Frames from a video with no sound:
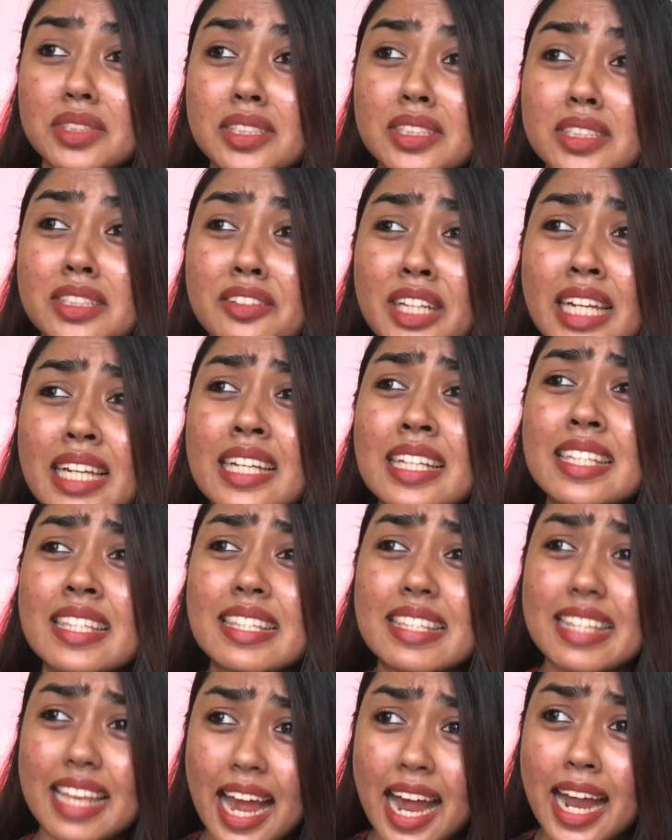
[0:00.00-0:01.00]
is really
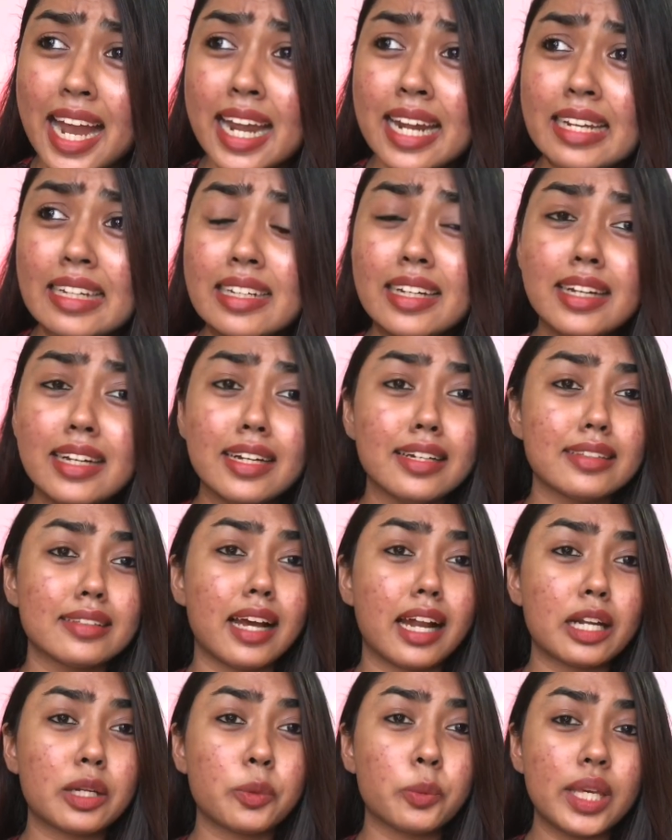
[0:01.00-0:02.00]
sad
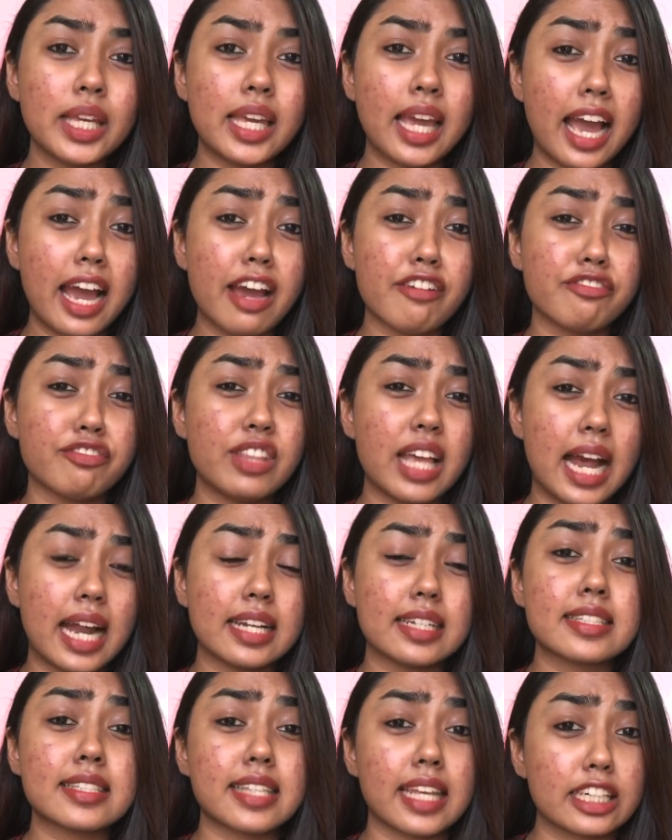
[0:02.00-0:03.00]
that we have
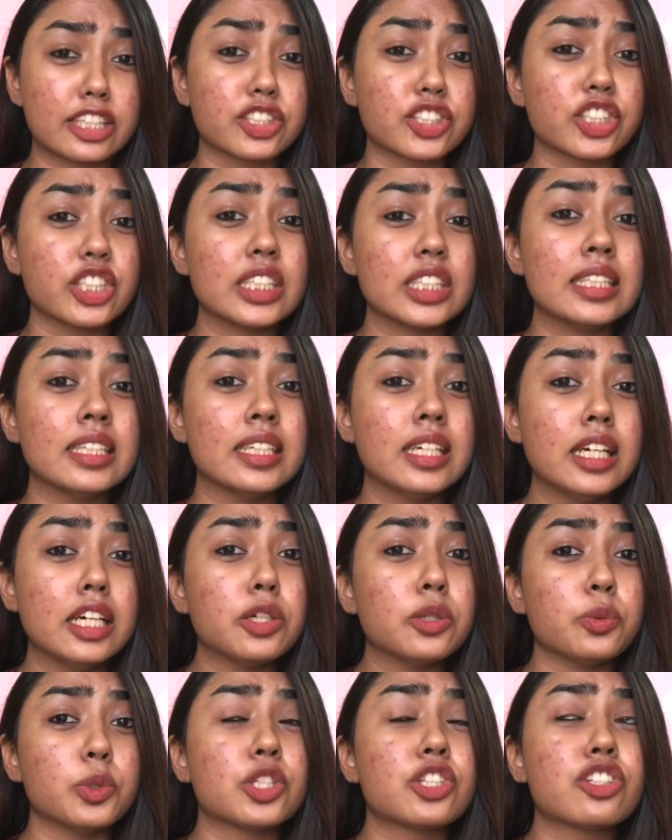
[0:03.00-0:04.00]
that section
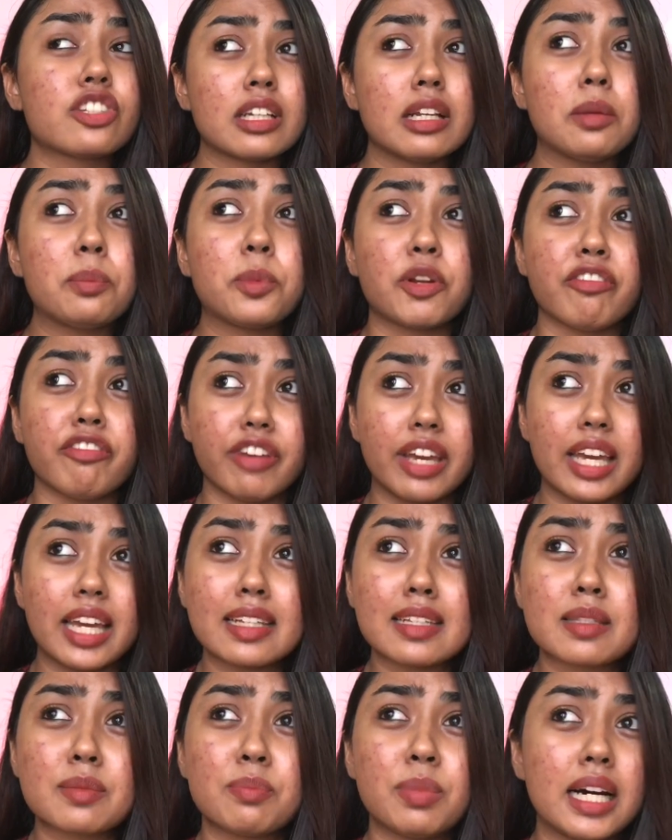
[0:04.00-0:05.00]
which still
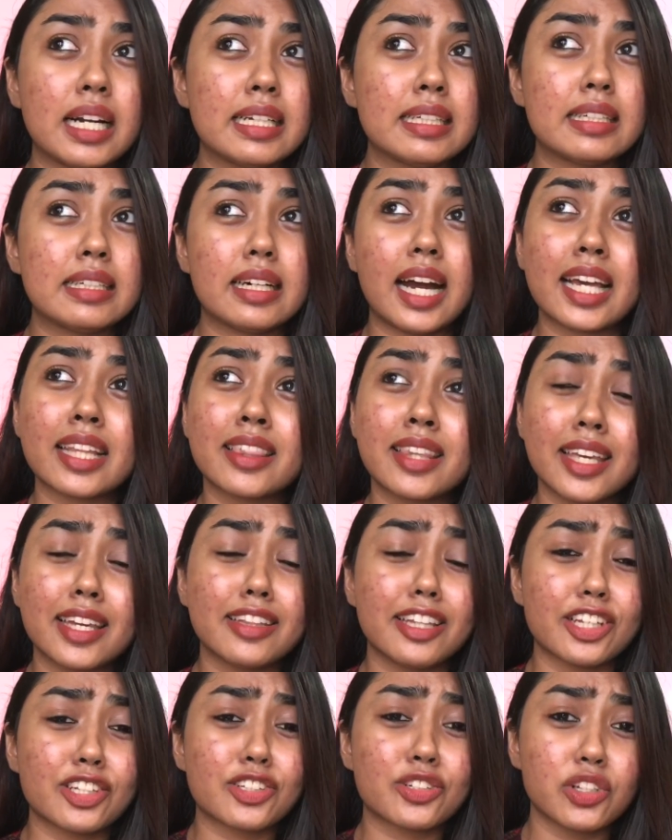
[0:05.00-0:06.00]
prevails, but I
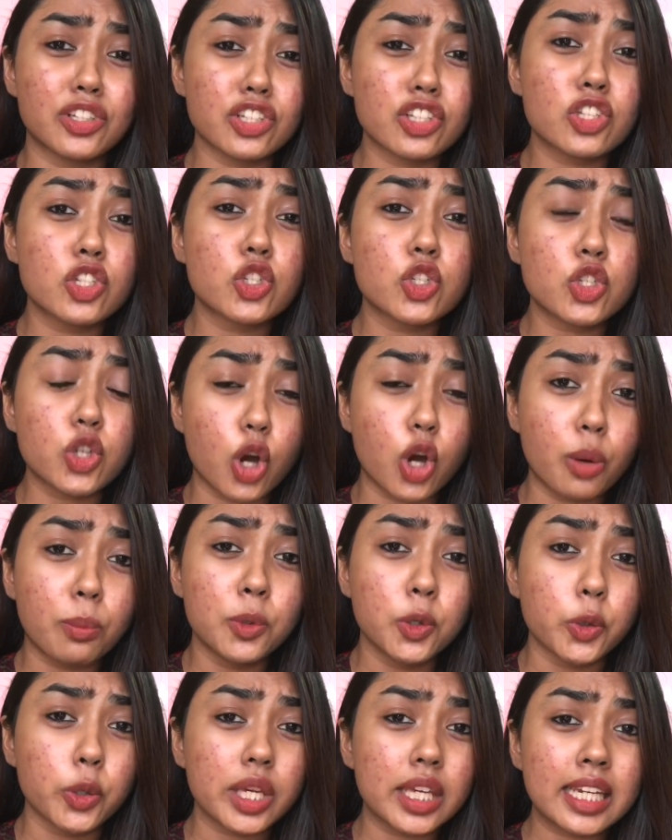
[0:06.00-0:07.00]
think they should just stop
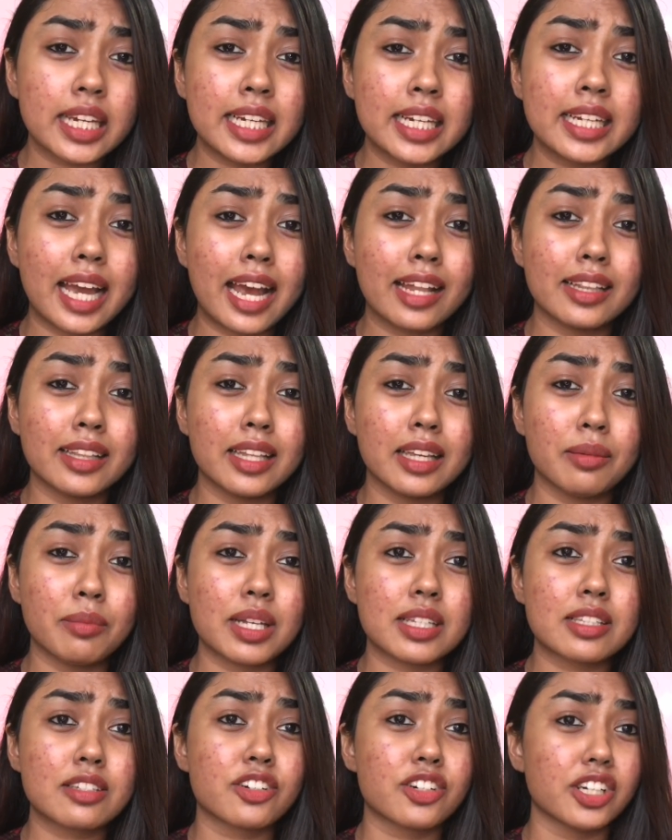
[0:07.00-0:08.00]
doing it and they
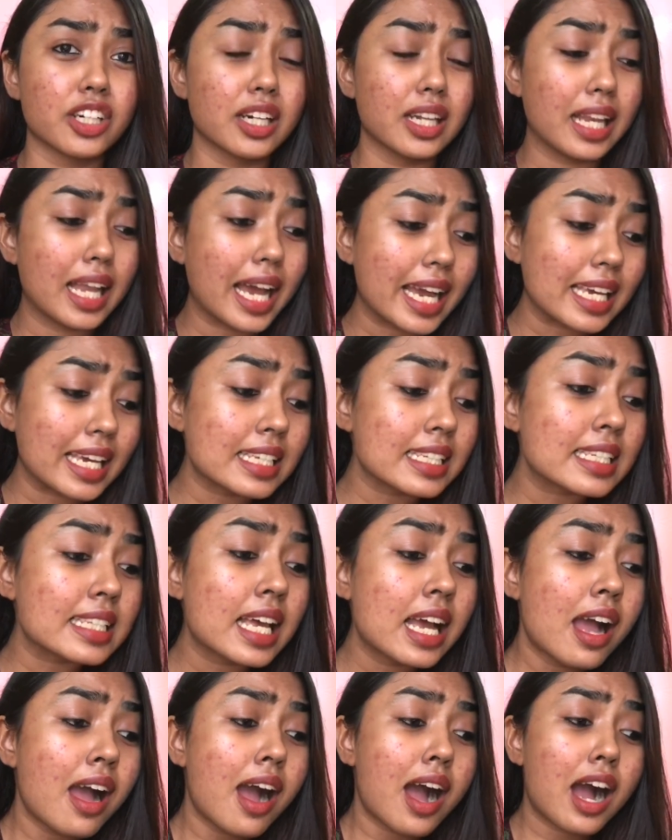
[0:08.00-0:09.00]
must realize
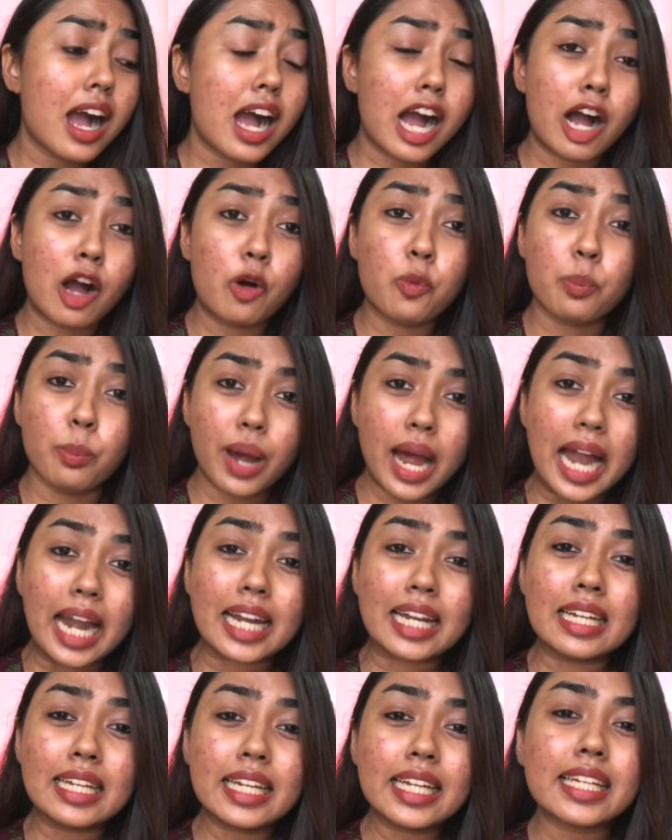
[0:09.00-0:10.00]
how
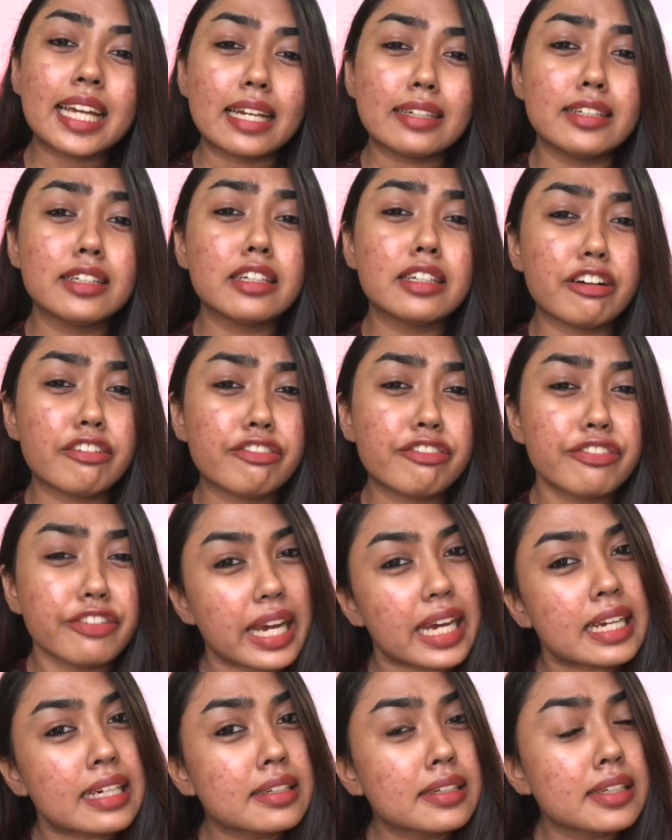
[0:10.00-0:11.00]
badly can it
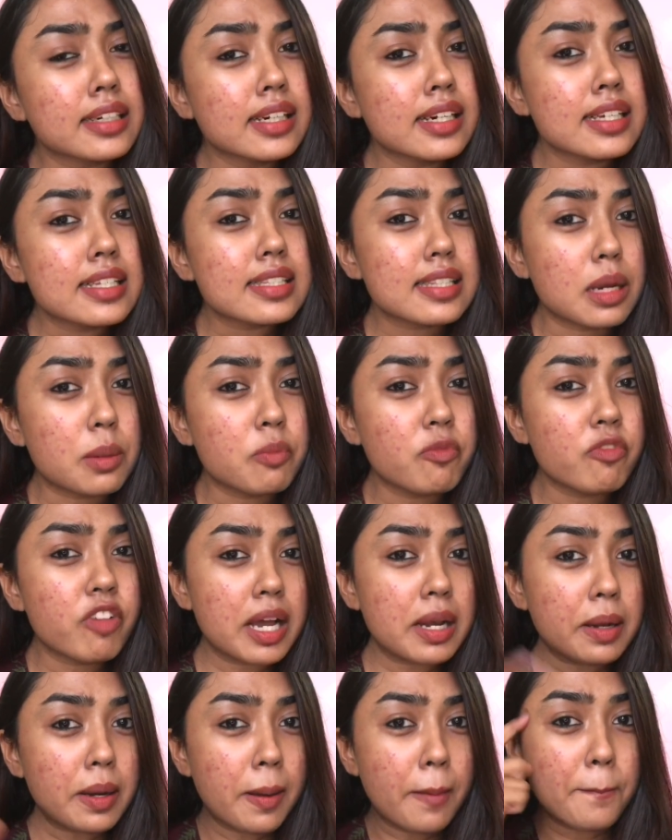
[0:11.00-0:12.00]
affect
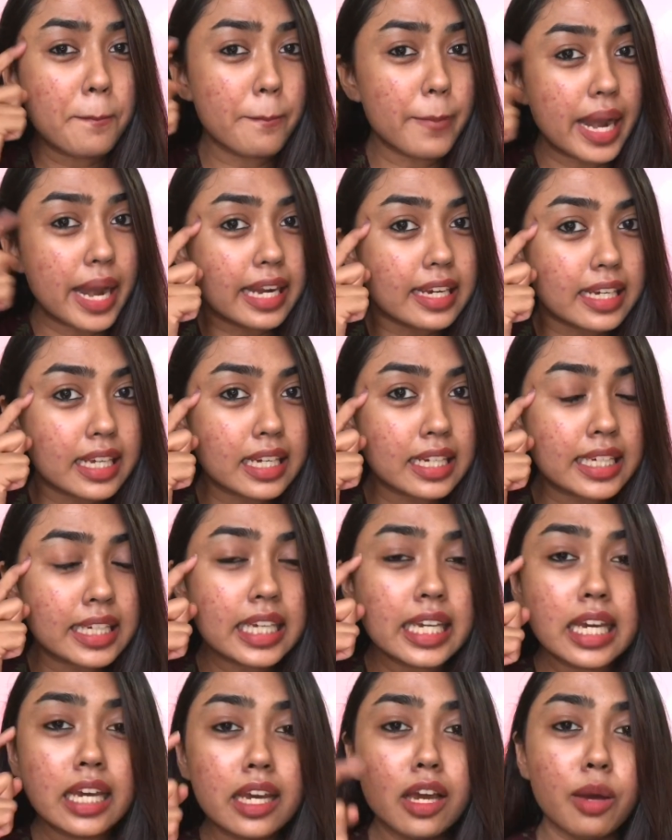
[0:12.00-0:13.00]
someone mentally.